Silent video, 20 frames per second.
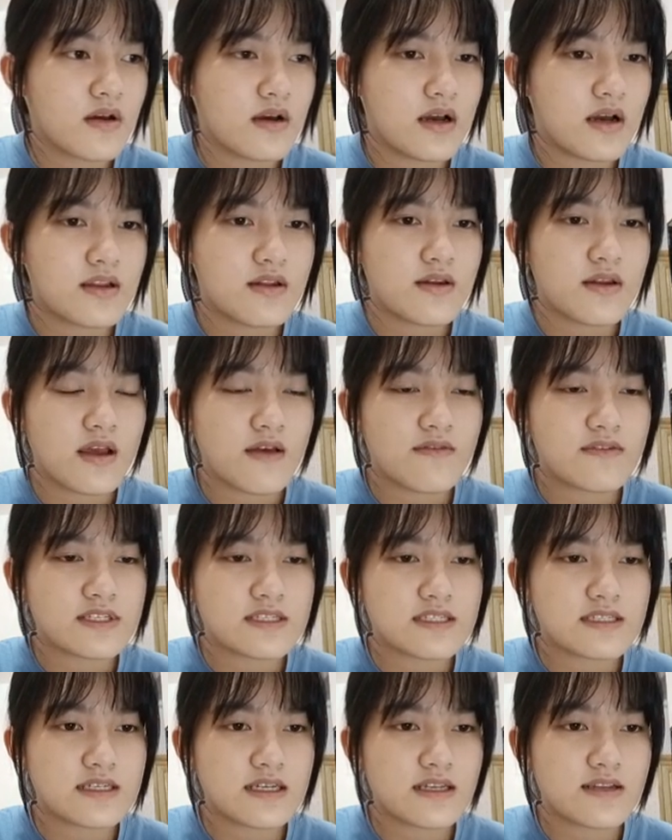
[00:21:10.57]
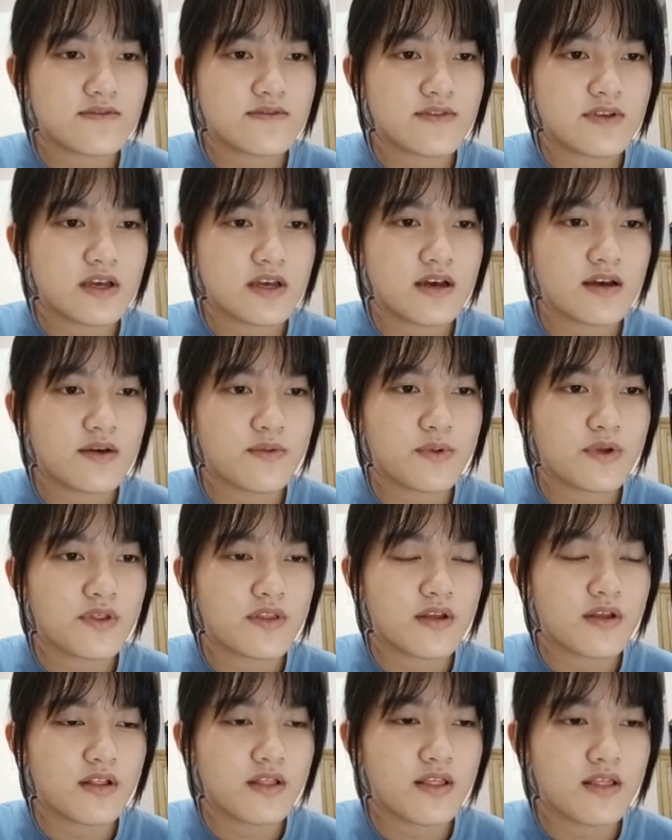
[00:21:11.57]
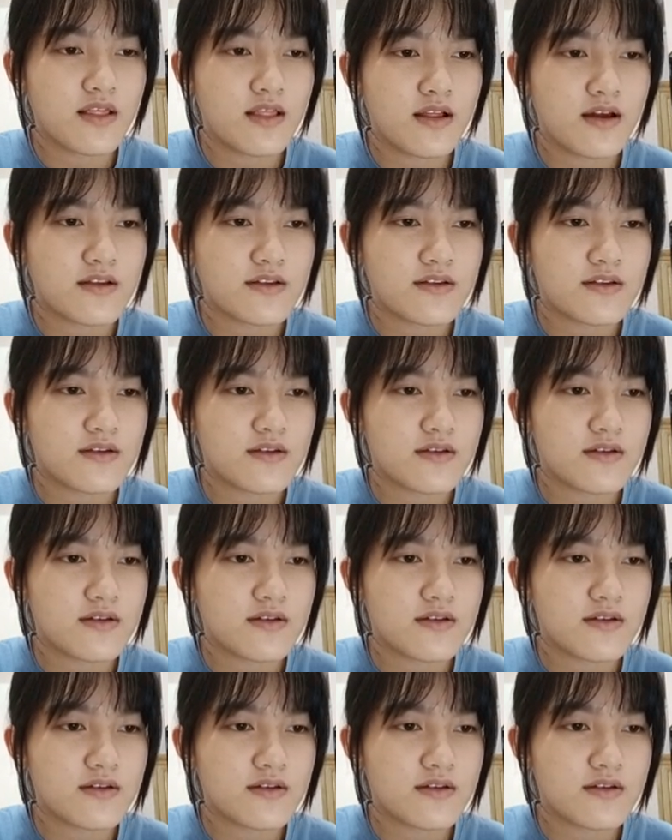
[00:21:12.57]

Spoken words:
I'd never seen Via with a lot